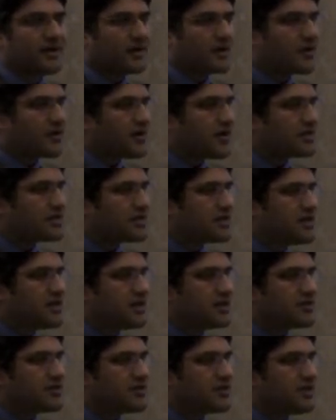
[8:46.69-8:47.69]
across the
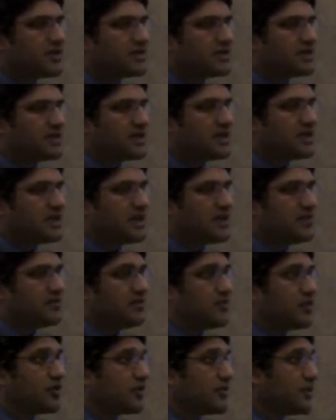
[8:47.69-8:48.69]
country is going to
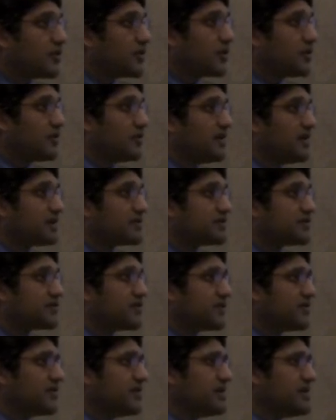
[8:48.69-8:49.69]
get more and more robust,
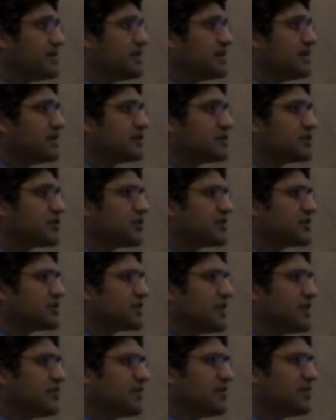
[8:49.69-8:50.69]
from insurance
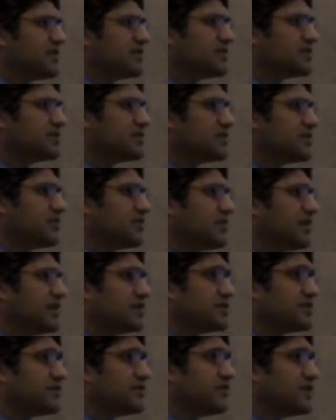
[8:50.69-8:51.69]
companies to
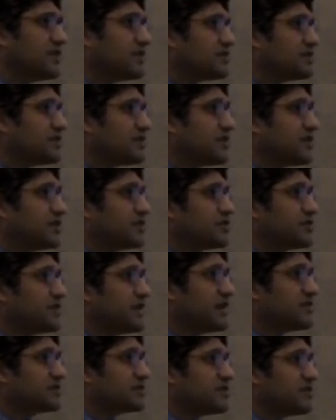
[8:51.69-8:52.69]
pension funds to others are
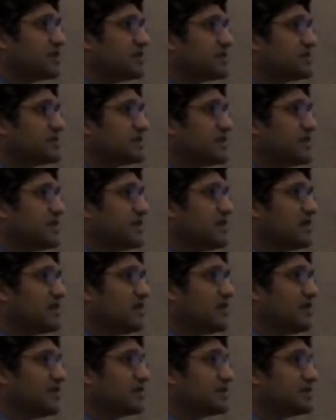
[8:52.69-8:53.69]
now starting to see
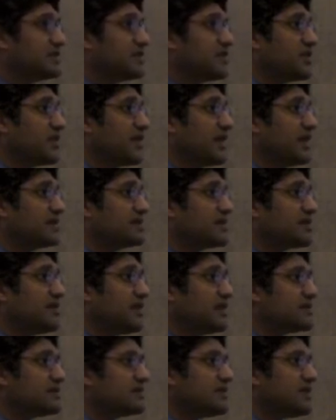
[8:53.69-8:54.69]
this is a real asset
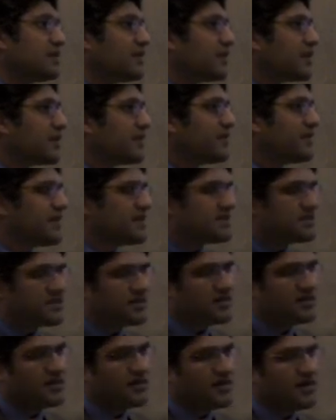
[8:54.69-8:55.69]
class that they want to invest
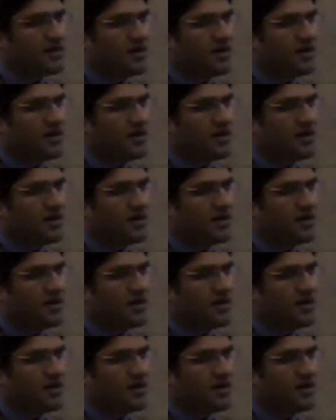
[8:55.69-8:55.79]
in.